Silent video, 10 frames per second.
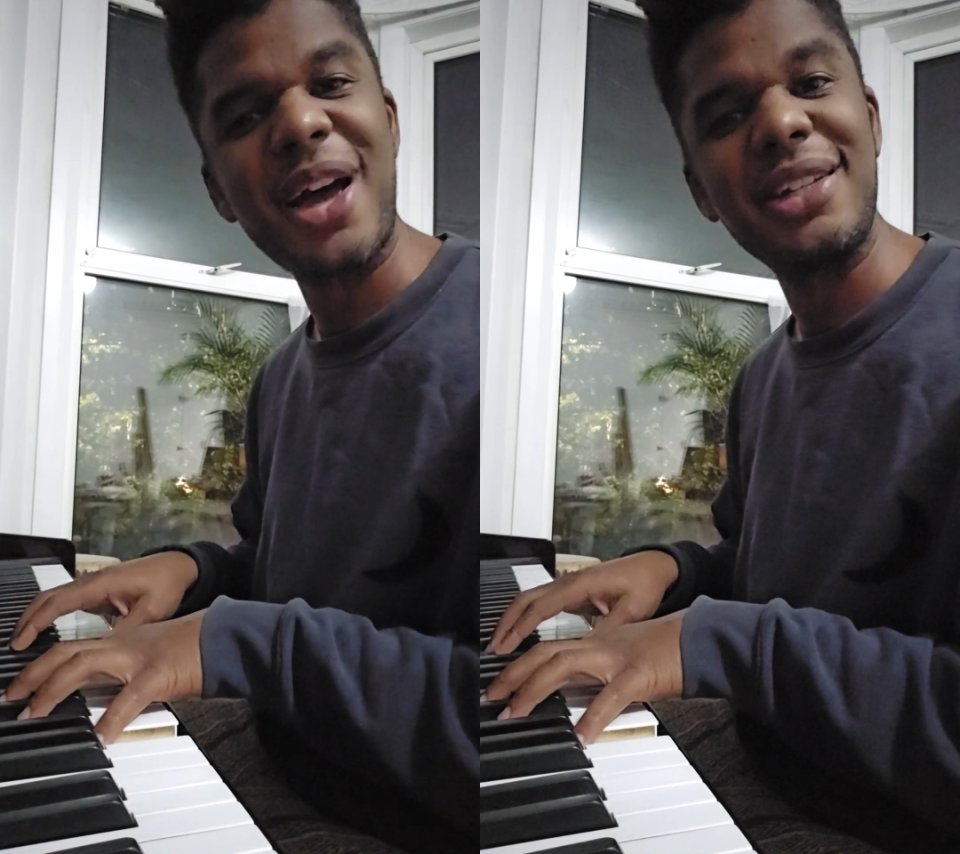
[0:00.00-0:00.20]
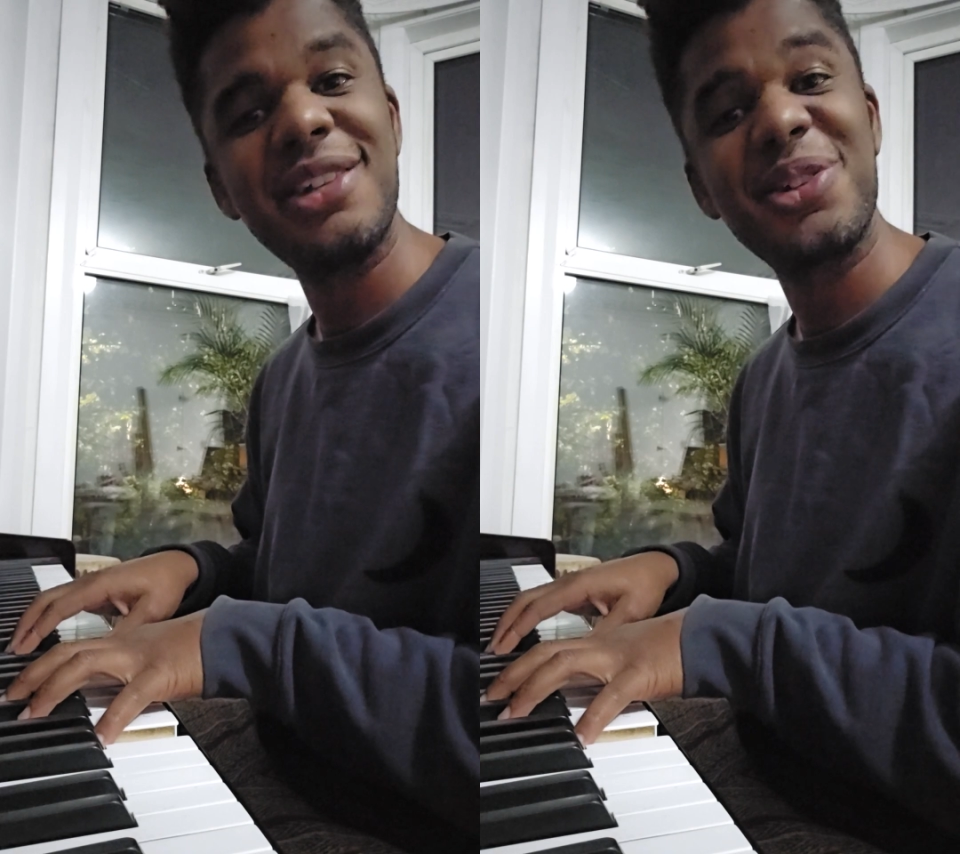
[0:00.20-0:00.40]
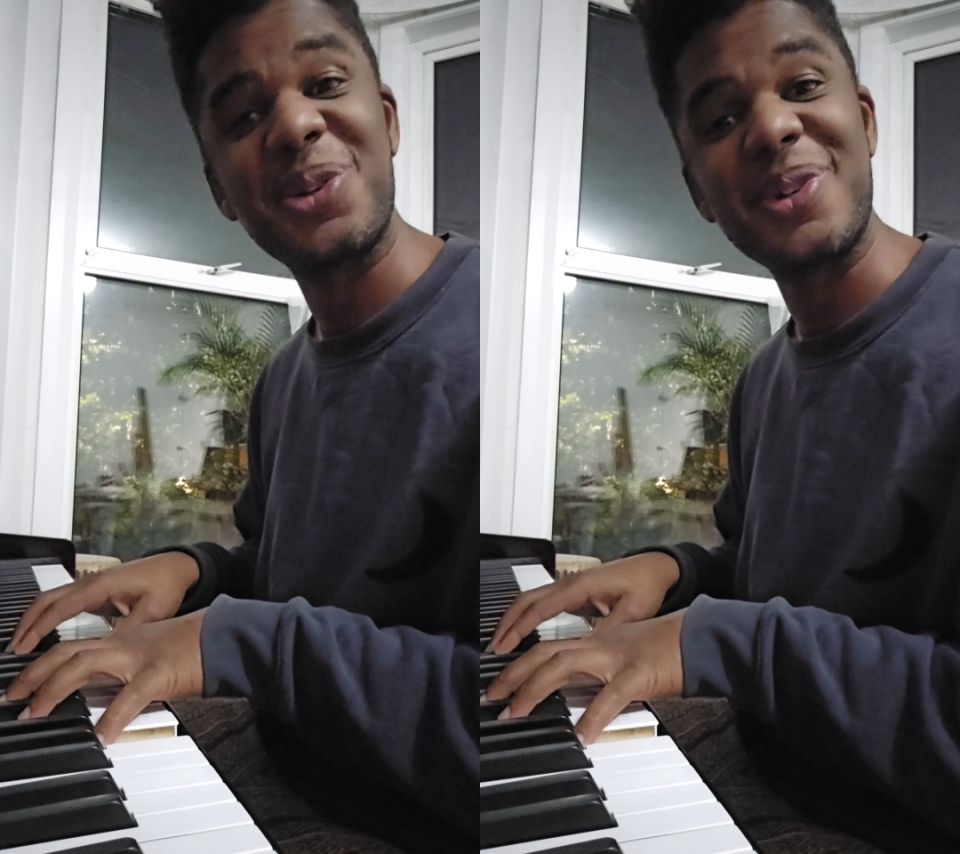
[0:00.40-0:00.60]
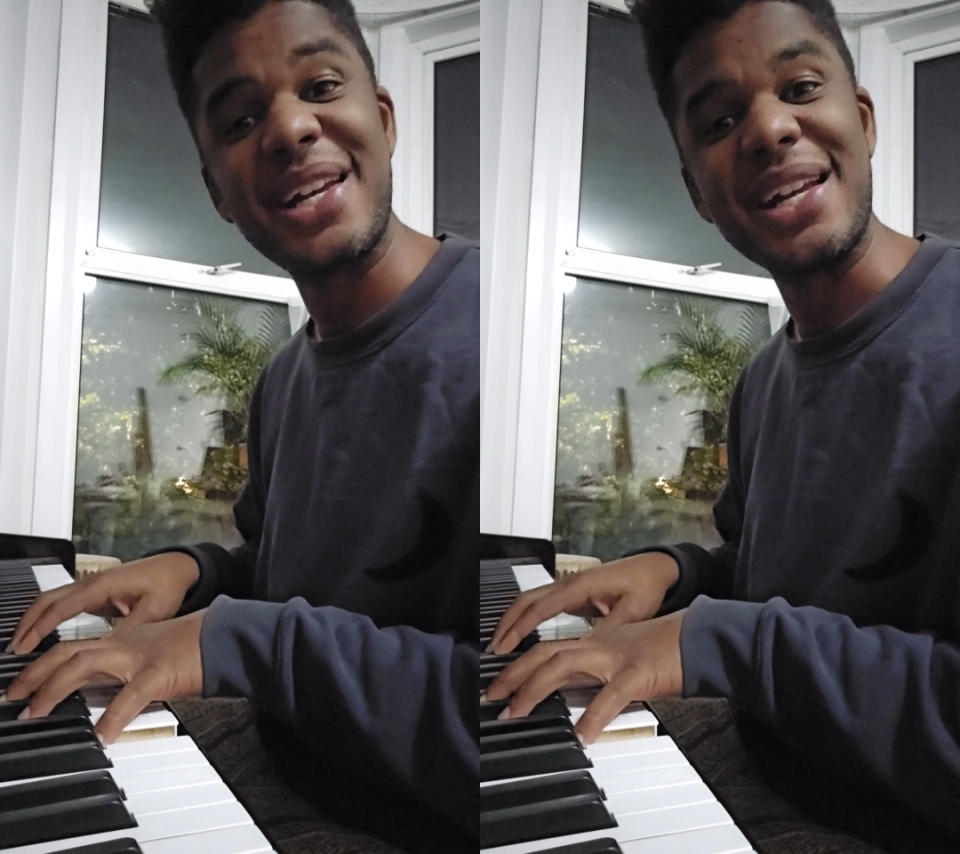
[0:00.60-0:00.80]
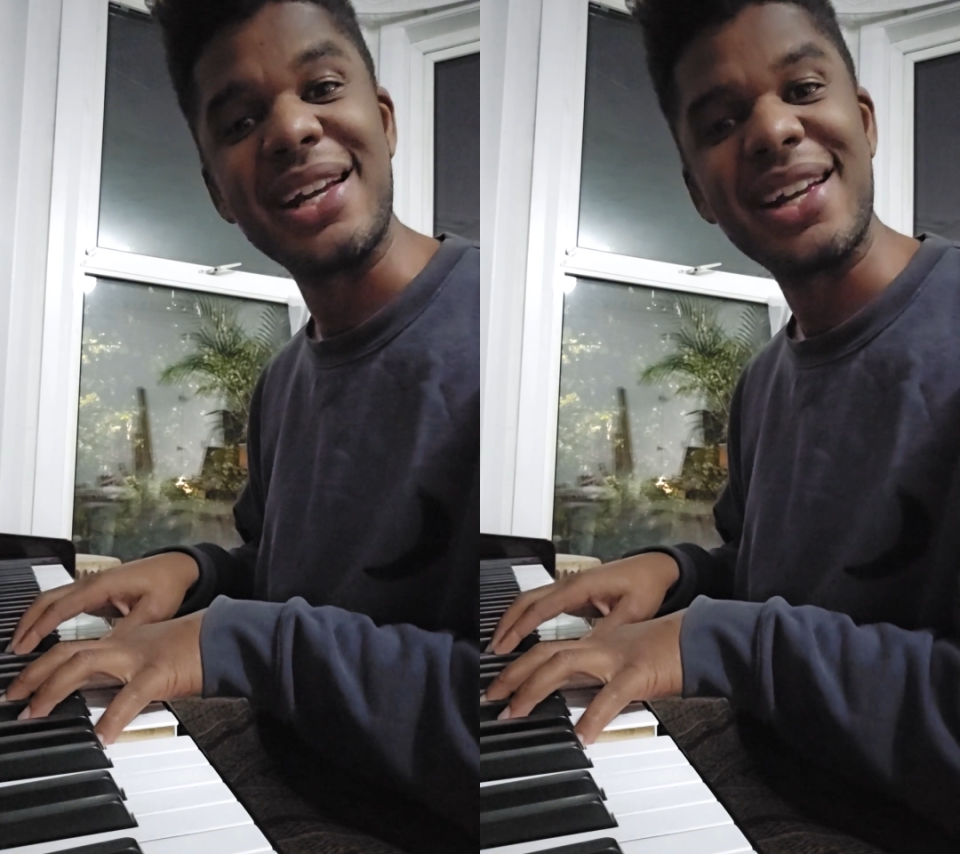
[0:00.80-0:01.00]
but I
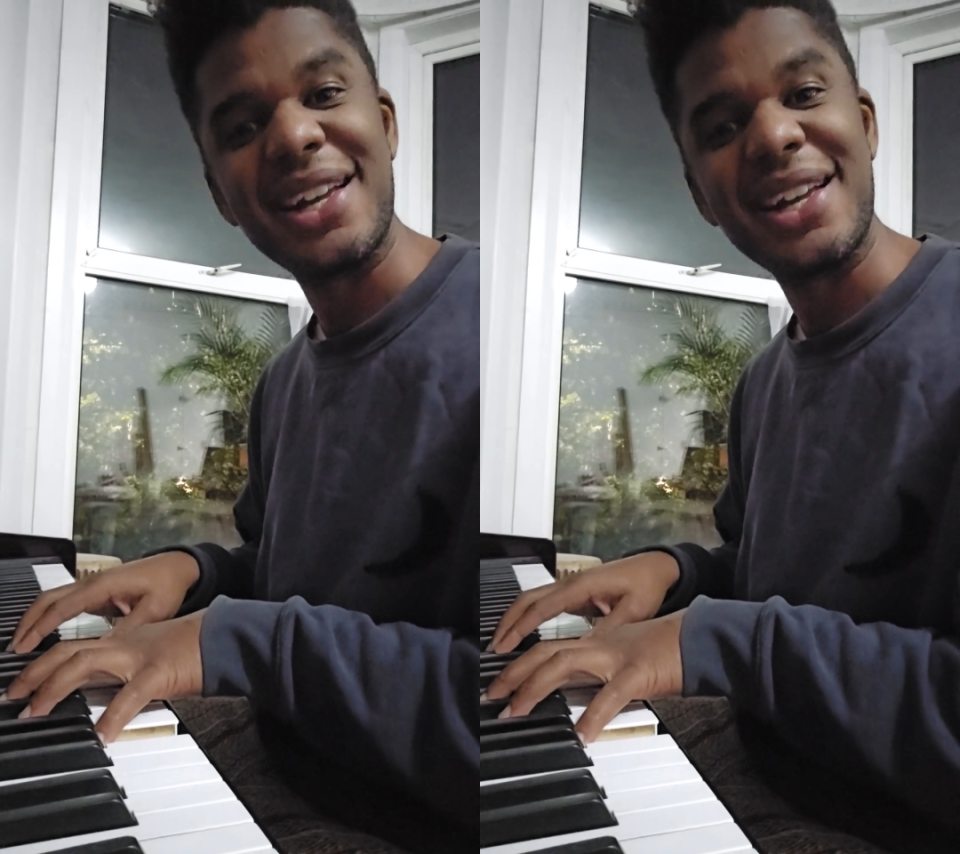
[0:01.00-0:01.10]
disagree.